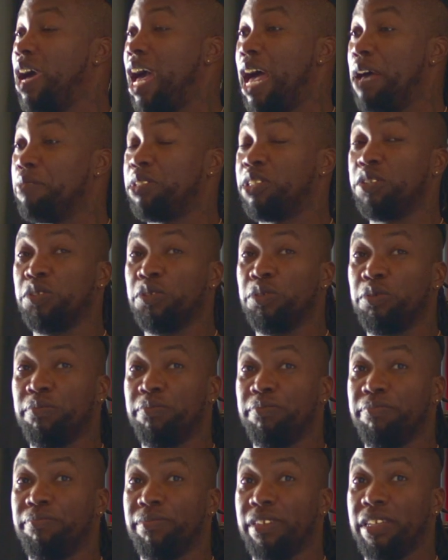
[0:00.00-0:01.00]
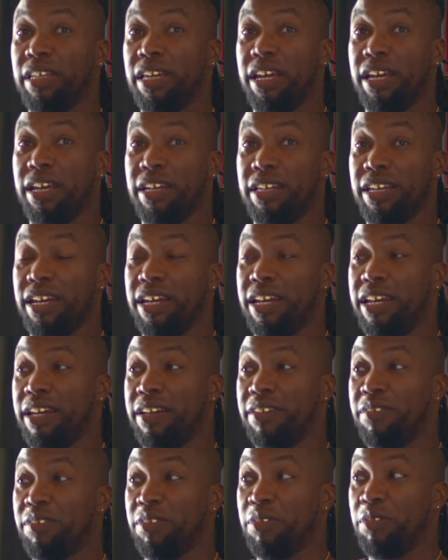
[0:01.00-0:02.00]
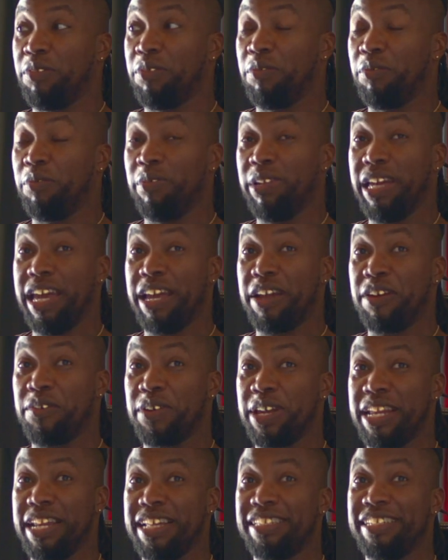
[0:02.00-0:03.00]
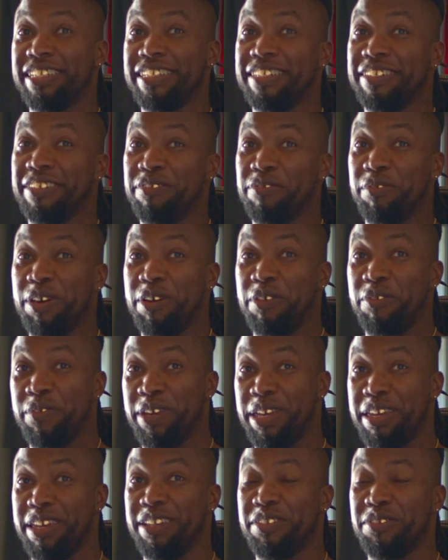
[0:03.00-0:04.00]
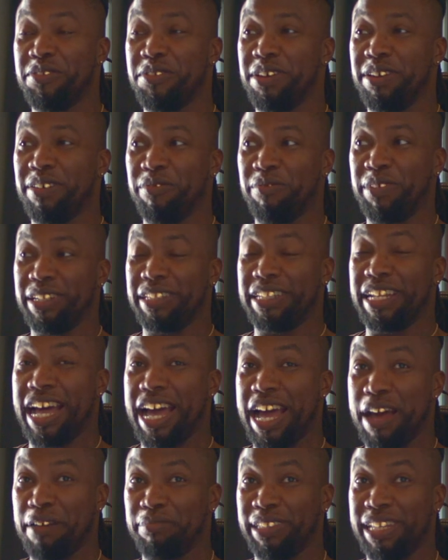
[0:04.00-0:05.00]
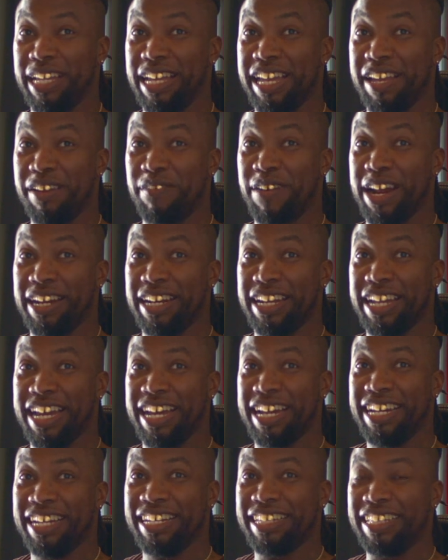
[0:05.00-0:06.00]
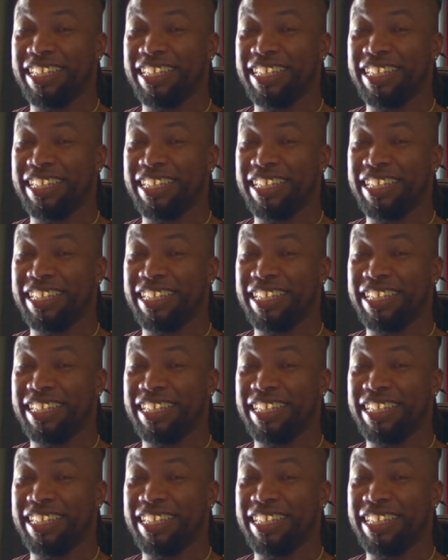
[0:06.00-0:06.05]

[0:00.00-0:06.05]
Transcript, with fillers: apps too. Yeah, yeah. We ain't gonna get into what we doing with the app thing right now.